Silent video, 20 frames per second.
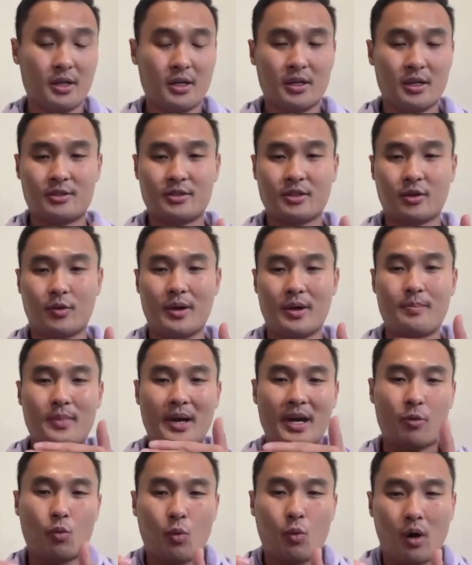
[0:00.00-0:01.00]
So it
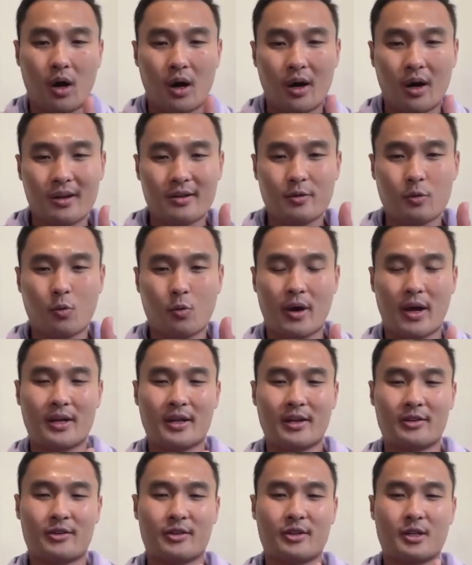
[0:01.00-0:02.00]
might walk in a way
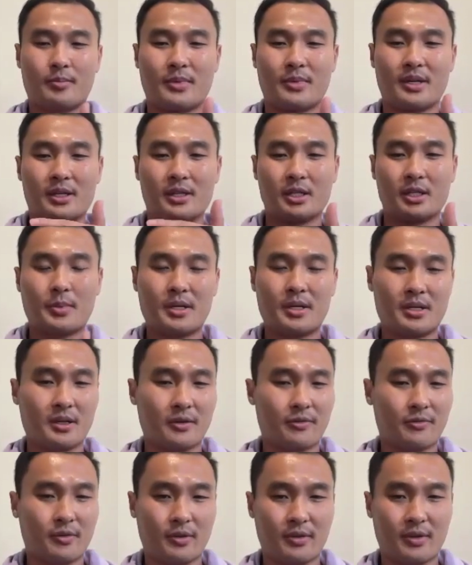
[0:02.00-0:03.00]
that's going to be a little bit
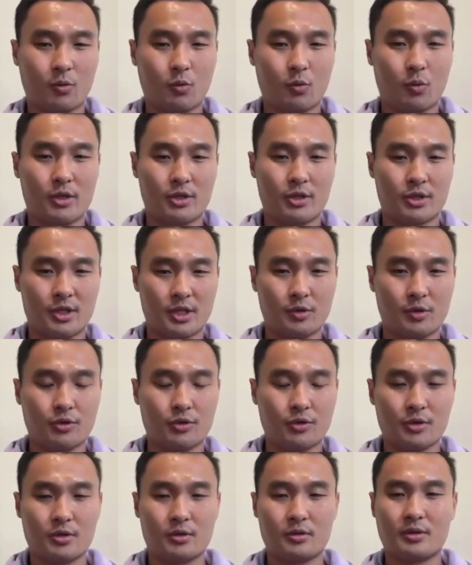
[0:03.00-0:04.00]
different than what you're used
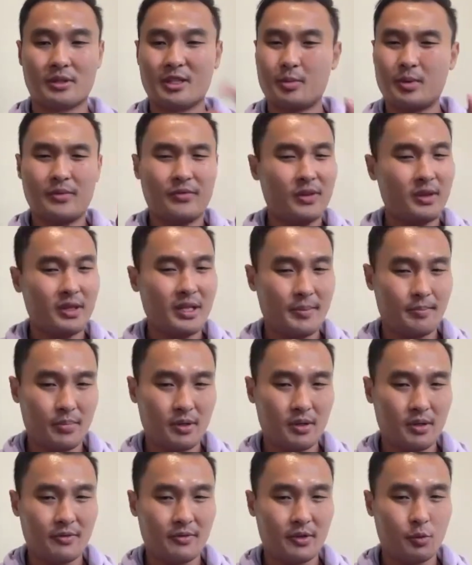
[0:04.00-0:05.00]
to, a little bit of a limp,
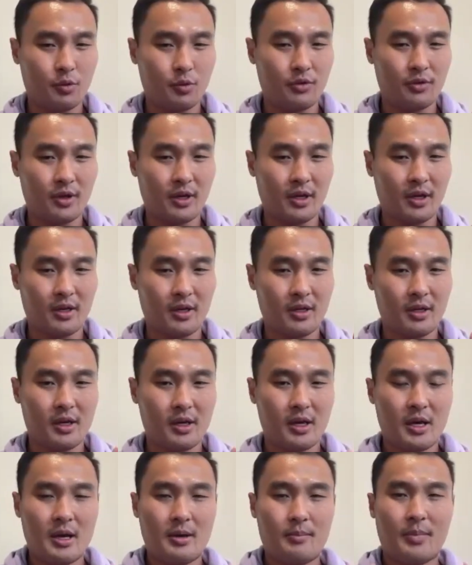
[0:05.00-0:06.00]
you would say.
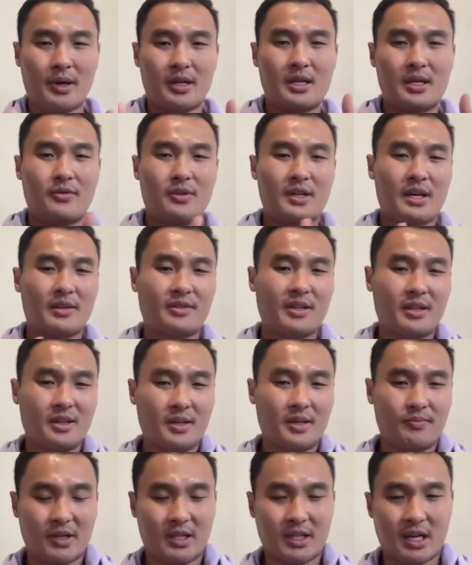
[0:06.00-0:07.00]
But even as that
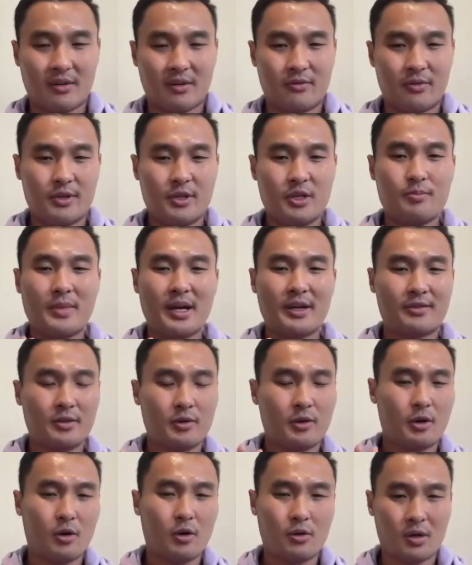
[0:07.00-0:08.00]
limb recover, you might still
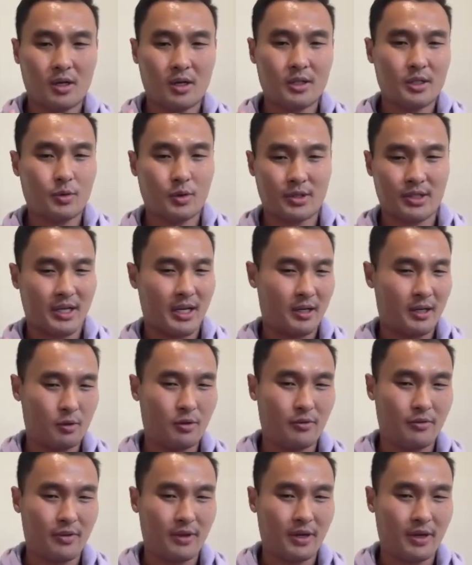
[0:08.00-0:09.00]
hold on to a shadow
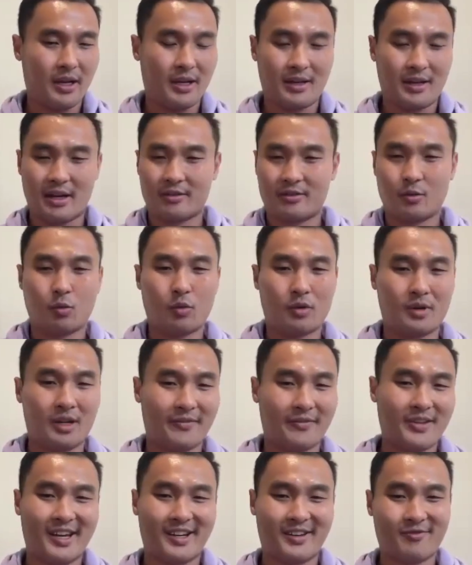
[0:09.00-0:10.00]
of that. And that's a word
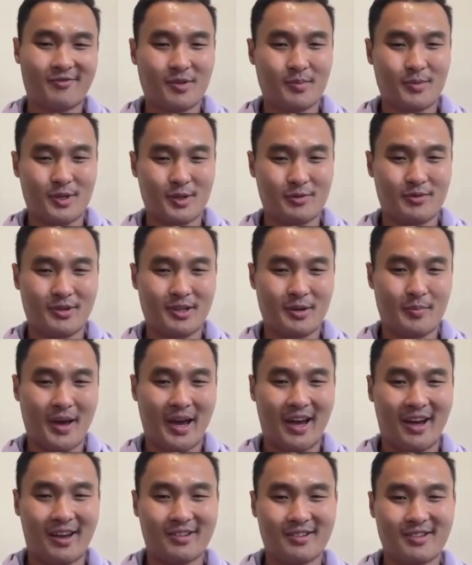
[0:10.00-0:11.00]
I've taken from you in the
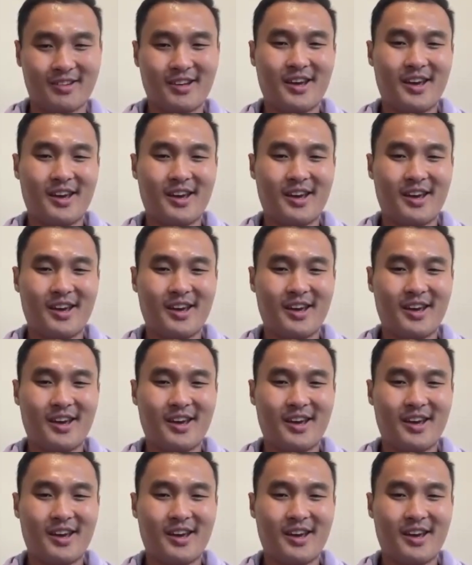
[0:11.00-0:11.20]
past.